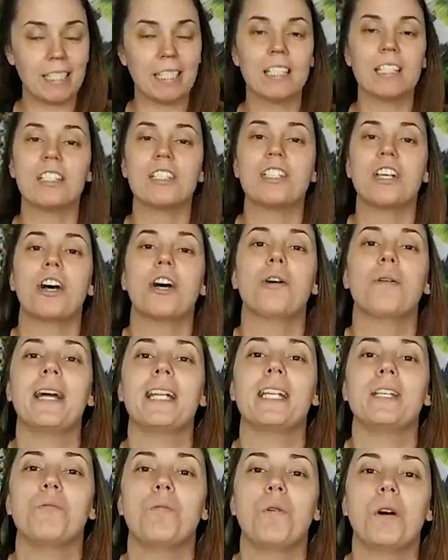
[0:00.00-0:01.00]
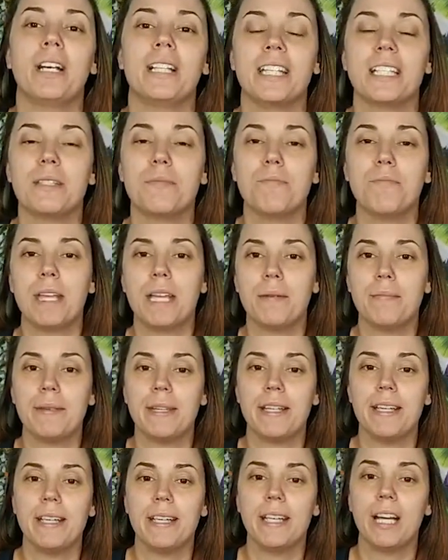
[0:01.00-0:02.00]
So anyone that's
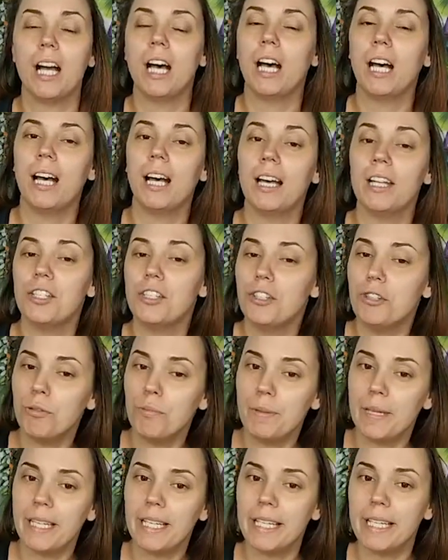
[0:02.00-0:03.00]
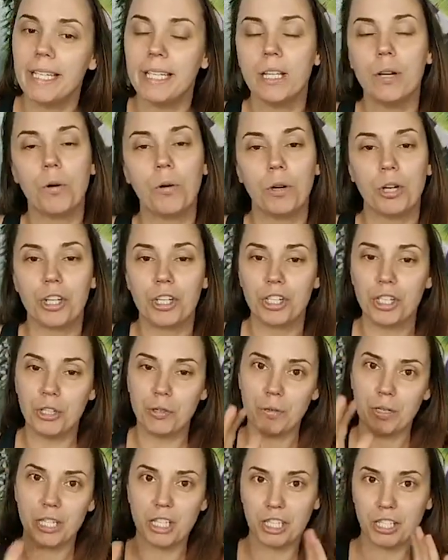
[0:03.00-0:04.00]
maybe a newbie or
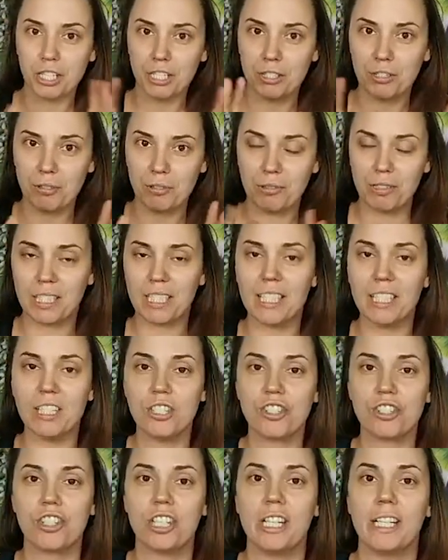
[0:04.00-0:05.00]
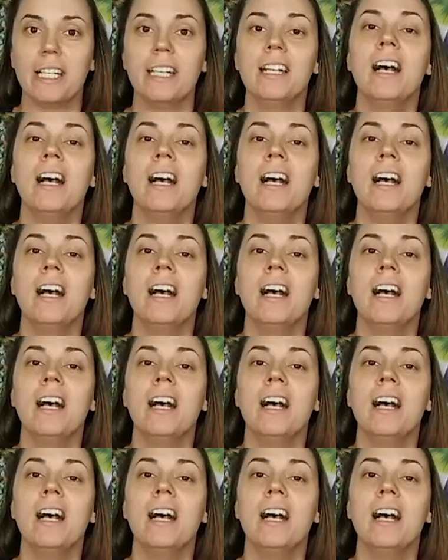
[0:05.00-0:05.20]
newer to this industry,